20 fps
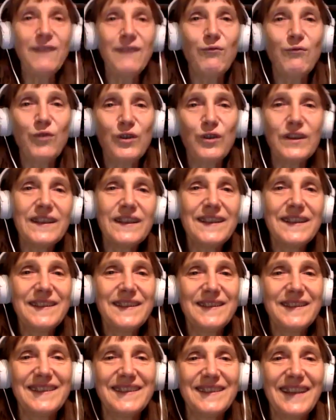word,
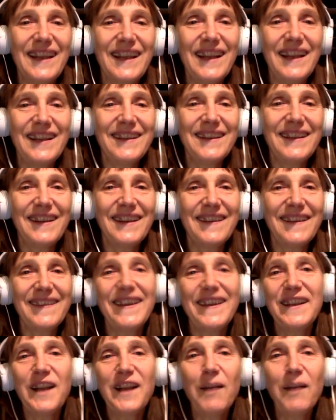and
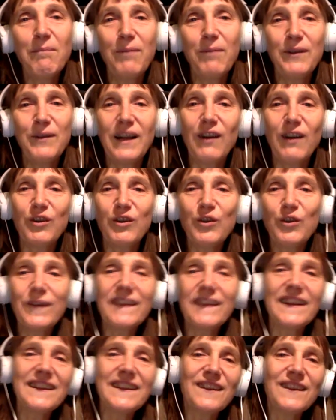sign up on our
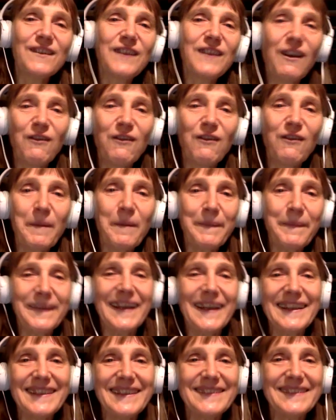newsletter on our website.